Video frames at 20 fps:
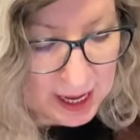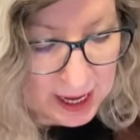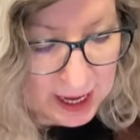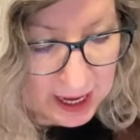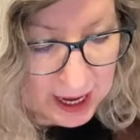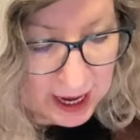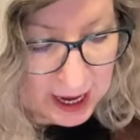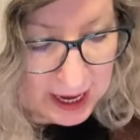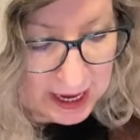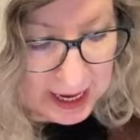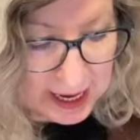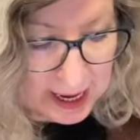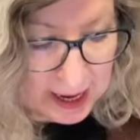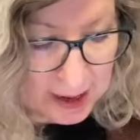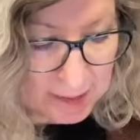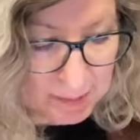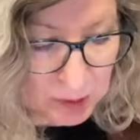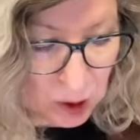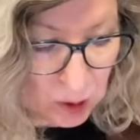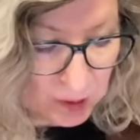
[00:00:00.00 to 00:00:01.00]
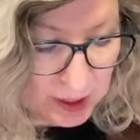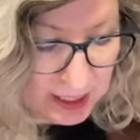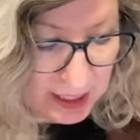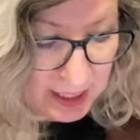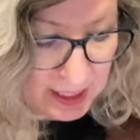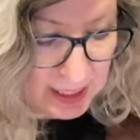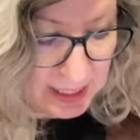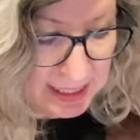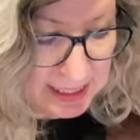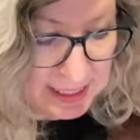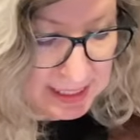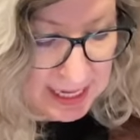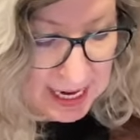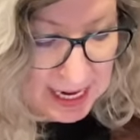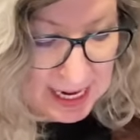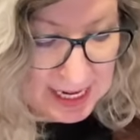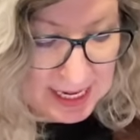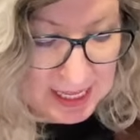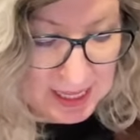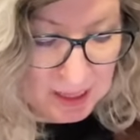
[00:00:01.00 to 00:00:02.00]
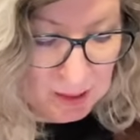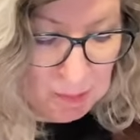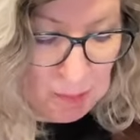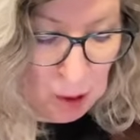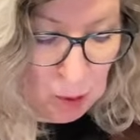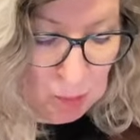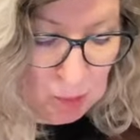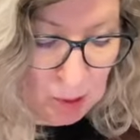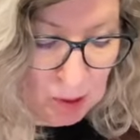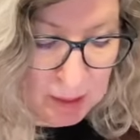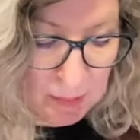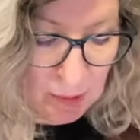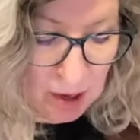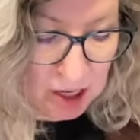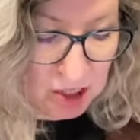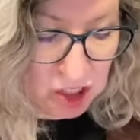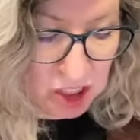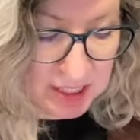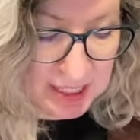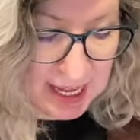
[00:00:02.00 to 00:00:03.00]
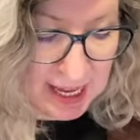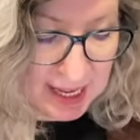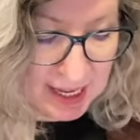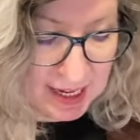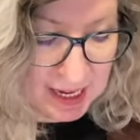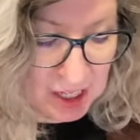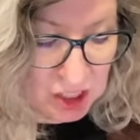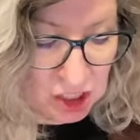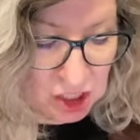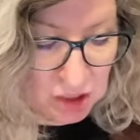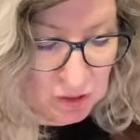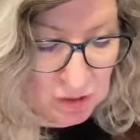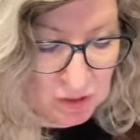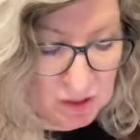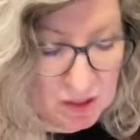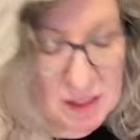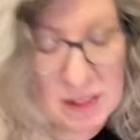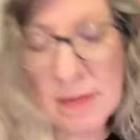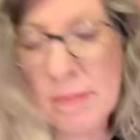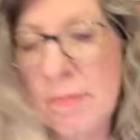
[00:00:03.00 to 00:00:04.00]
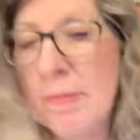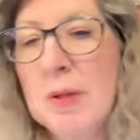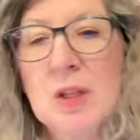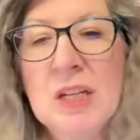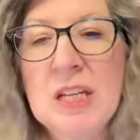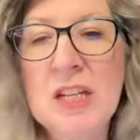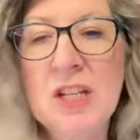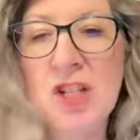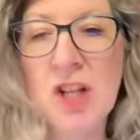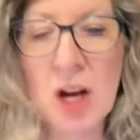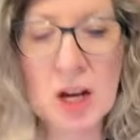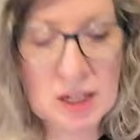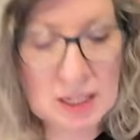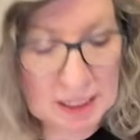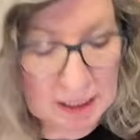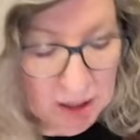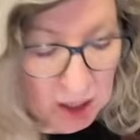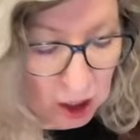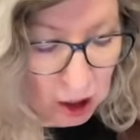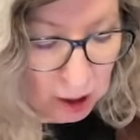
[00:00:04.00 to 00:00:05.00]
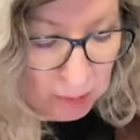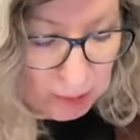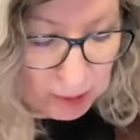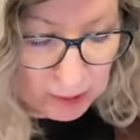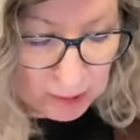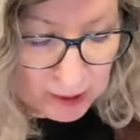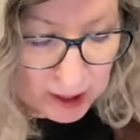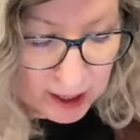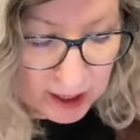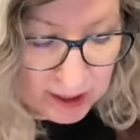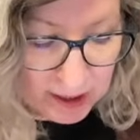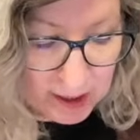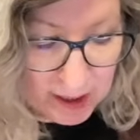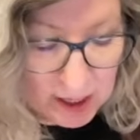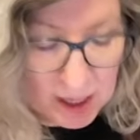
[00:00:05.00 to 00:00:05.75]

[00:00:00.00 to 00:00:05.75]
I am going to stay in the Potpourri brush set and choose Milky Chalky Larapuna.